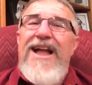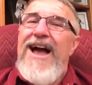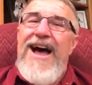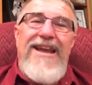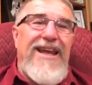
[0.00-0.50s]

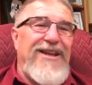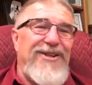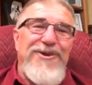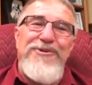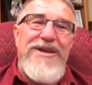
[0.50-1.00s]

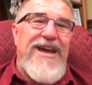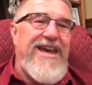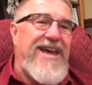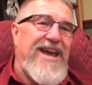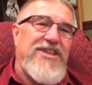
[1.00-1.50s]
Hallelujah.
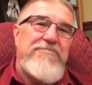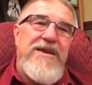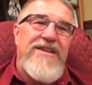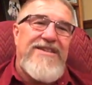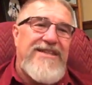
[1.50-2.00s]
He has
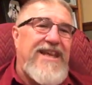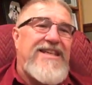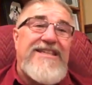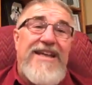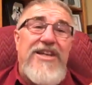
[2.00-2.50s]
been,
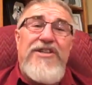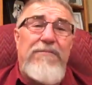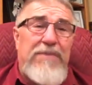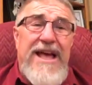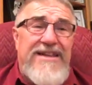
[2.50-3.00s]
He's such a
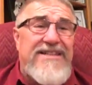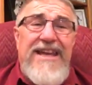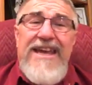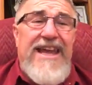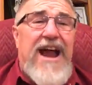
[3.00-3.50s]

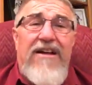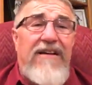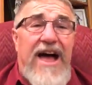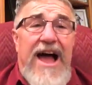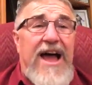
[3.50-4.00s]
blessing in our
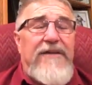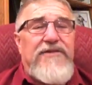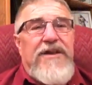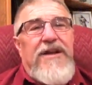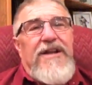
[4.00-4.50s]
lives.